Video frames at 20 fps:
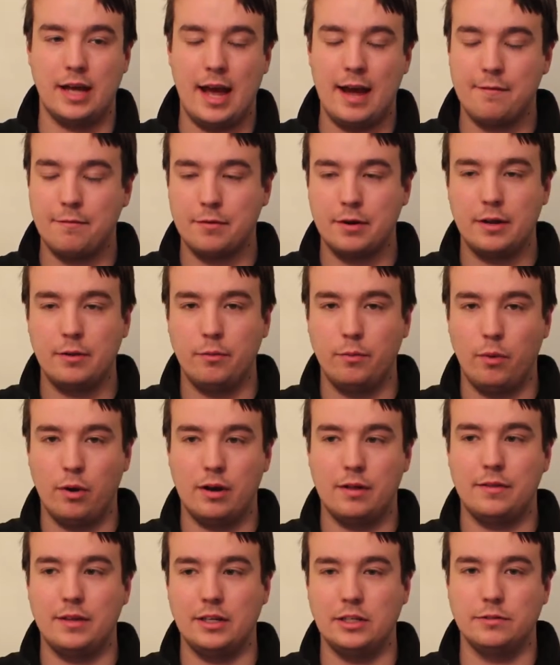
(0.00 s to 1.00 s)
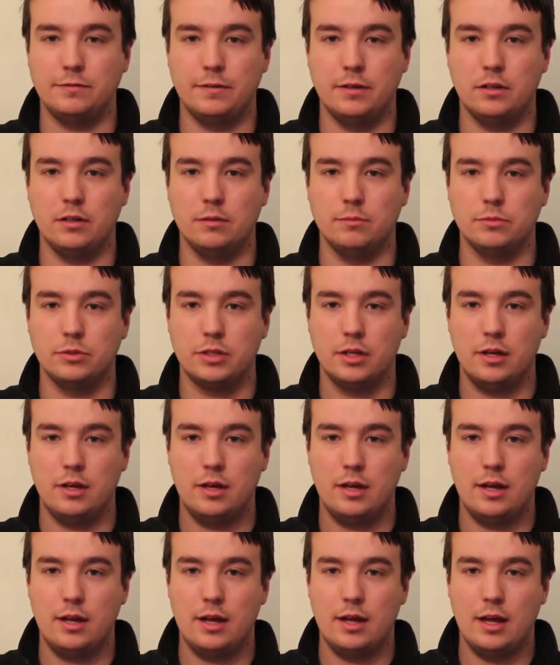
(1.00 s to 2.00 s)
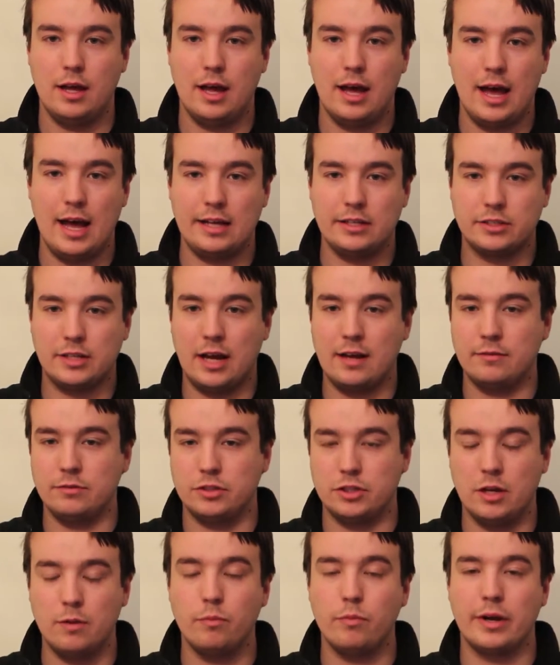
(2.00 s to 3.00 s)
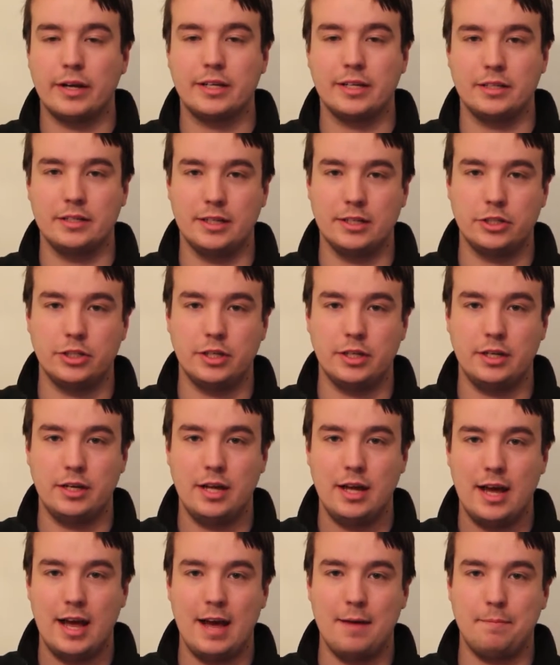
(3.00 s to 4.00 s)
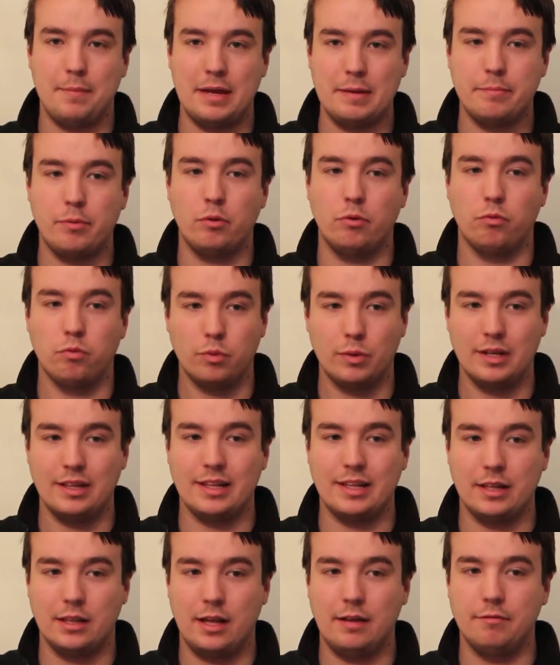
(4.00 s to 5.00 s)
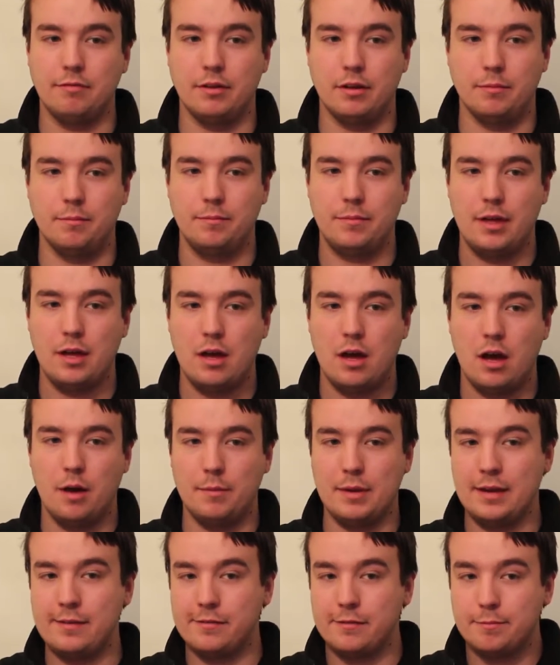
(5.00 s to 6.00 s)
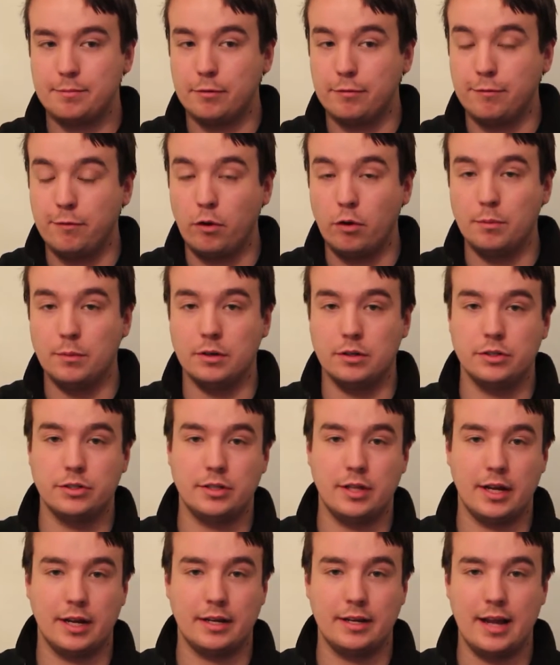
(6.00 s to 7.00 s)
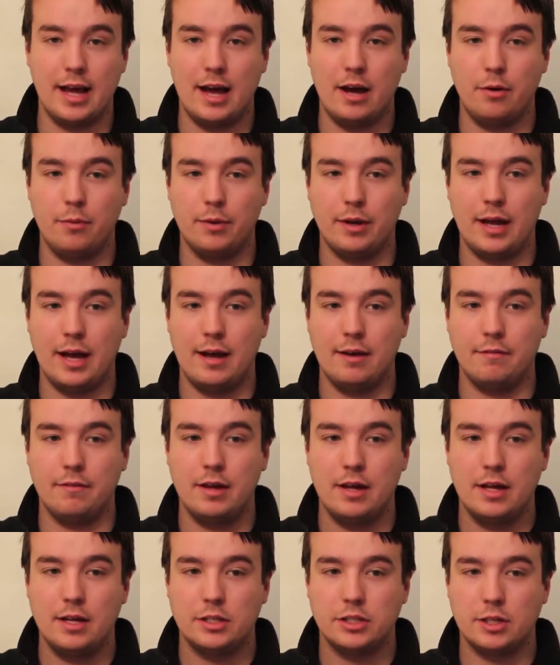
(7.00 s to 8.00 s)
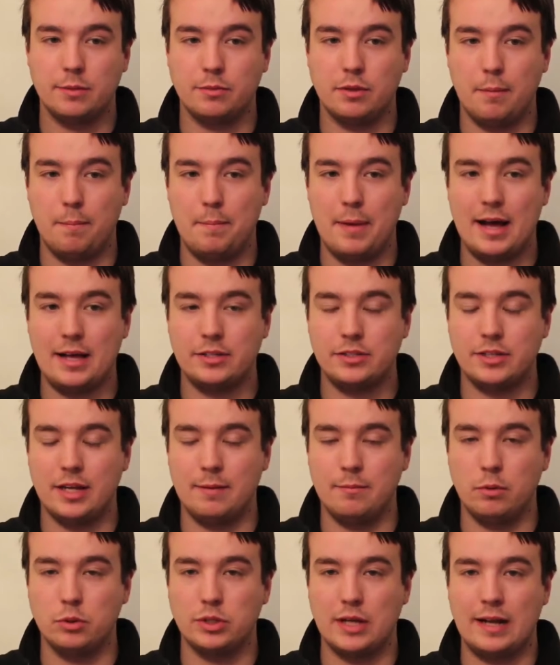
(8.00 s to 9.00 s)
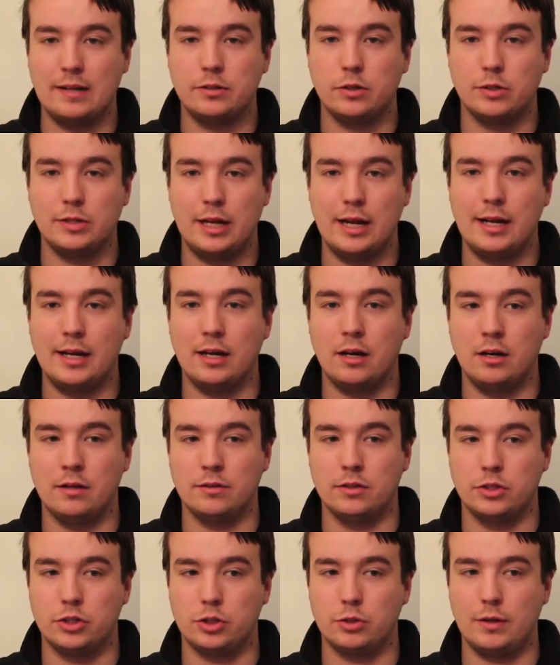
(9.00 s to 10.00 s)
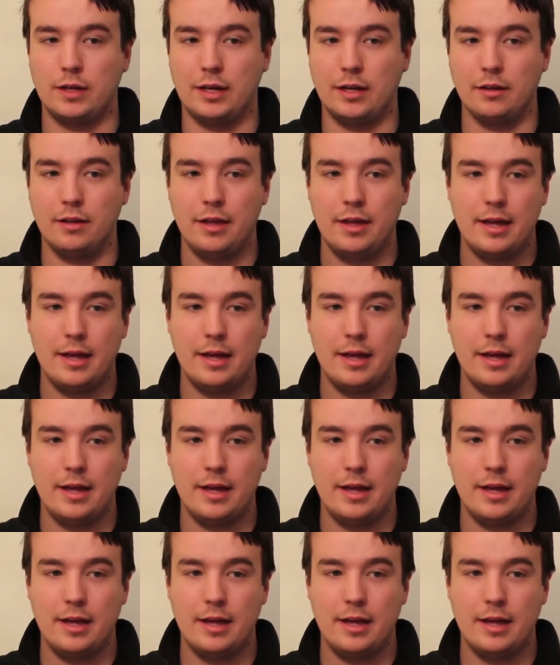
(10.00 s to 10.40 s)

Every one of these films has gotten some recognition and people really love them. Even performers, like now we have some of the best and most entertaining on the screen.